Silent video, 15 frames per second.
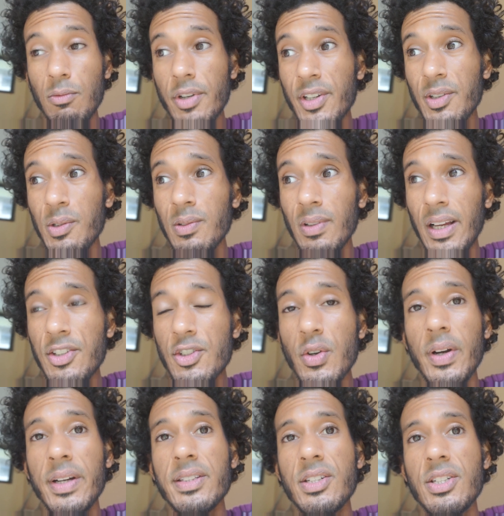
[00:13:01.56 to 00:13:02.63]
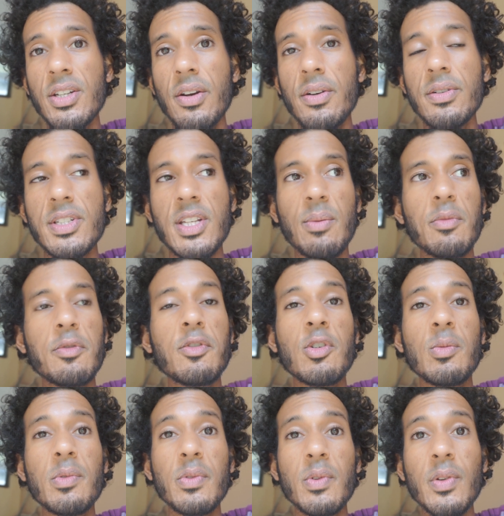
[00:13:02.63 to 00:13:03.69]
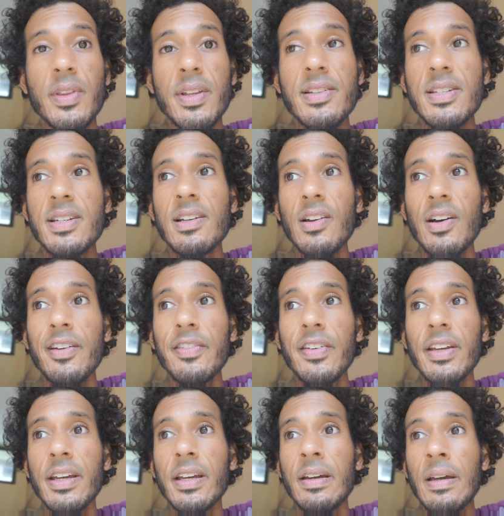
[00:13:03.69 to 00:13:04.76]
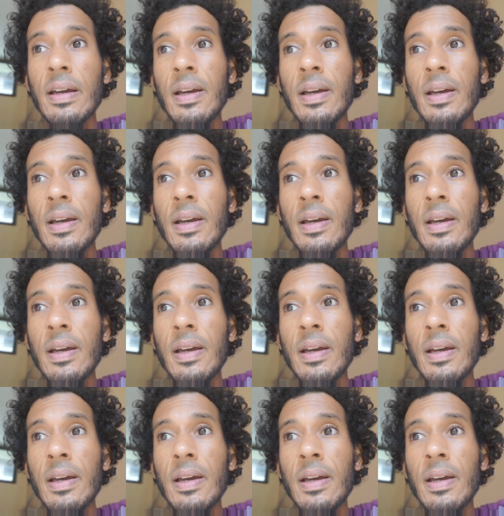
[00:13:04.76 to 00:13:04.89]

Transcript: real and trying to show some form of authentic life here.